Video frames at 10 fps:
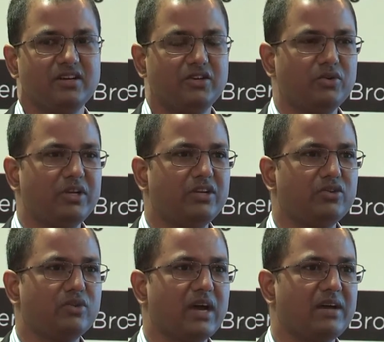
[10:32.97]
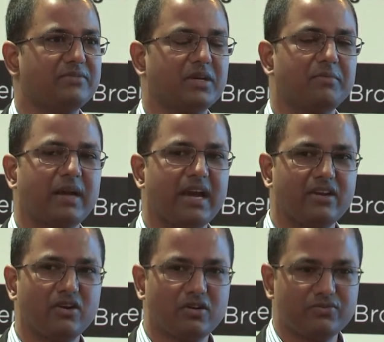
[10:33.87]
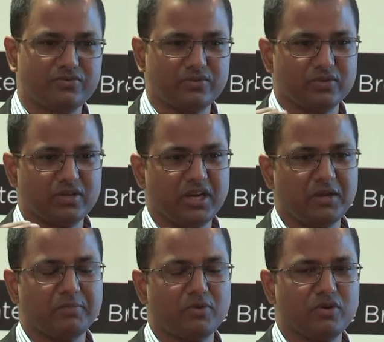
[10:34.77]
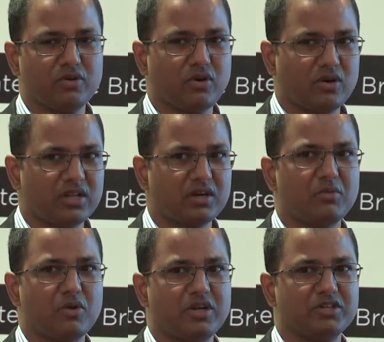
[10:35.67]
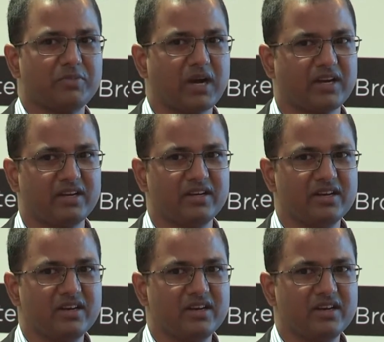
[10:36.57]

you need to have some kind of input on the commodities market.